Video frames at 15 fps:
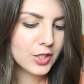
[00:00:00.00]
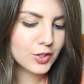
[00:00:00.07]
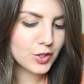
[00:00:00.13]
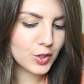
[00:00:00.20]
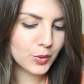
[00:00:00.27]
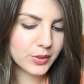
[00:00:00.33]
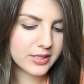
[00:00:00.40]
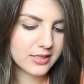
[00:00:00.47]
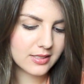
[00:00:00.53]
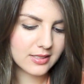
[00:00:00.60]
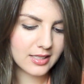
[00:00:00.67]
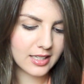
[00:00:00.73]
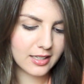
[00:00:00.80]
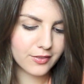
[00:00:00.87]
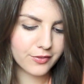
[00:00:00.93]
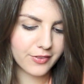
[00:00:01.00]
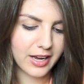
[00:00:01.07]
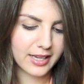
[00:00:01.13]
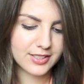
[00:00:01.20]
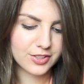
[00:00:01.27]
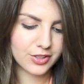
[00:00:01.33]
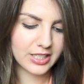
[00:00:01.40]
newest skin
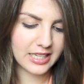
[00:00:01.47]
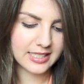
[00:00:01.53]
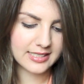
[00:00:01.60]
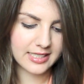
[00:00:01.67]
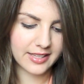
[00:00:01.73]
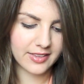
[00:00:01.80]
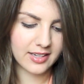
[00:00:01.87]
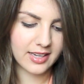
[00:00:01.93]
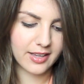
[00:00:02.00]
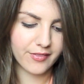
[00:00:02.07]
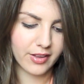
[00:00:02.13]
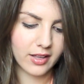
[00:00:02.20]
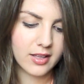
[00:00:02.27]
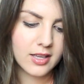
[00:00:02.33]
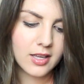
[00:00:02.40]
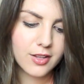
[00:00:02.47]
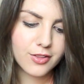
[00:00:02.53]
faster and easier than ever.